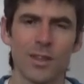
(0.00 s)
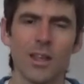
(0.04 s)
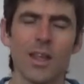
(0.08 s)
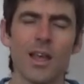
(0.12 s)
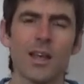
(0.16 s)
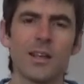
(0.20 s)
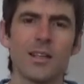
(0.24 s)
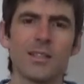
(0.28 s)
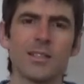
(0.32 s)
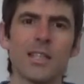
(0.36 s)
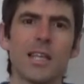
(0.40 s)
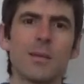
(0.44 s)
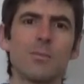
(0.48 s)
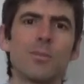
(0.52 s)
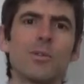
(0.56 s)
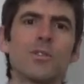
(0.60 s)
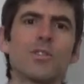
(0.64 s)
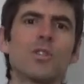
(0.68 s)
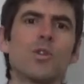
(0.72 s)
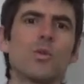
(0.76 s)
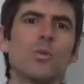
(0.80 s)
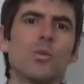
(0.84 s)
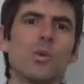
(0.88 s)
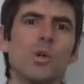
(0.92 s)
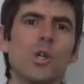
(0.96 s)
and is able
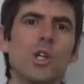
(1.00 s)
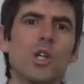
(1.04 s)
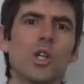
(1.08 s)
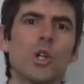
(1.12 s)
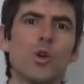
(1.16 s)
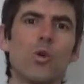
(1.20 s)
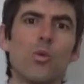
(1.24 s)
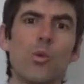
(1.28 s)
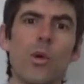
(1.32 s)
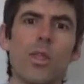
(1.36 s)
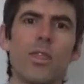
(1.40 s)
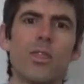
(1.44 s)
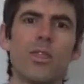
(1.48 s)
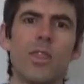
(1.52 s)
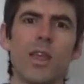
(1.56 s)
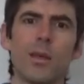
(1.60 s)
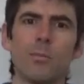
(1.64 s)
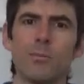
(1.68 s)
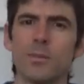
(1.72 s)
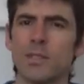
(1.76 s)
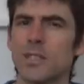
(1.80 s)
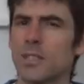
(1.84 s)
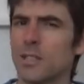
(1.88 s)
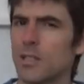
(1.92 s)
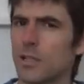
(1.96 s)
to work with
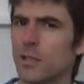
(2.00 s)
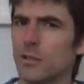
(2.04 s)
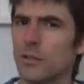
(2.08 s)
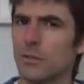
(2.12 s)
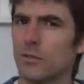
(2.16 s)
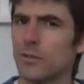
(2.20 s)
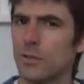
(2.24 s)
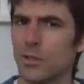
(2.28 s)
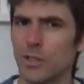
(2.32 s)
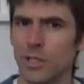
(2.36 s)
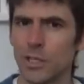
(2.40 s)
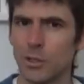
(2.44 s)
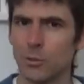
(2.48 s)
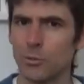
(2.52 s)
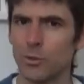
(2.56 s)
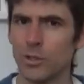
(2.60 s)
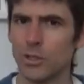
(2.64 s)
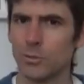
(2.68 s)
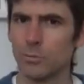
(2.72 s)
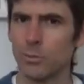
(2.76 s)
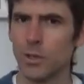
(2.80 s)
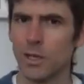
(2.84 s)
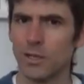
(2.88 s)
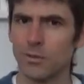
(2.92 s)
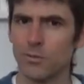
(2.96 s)
them skillfully and
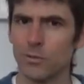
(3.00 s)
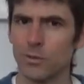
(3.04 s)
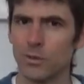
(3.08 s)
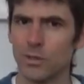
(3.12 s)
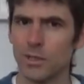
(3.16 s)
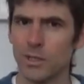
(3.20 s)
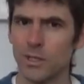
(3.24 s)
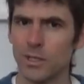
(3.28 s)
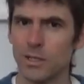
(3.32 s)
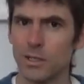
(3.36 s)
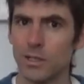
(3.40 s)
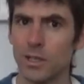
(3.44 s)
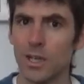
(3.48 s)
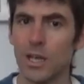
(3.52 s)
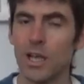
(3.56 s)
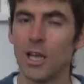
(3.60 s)
respectfully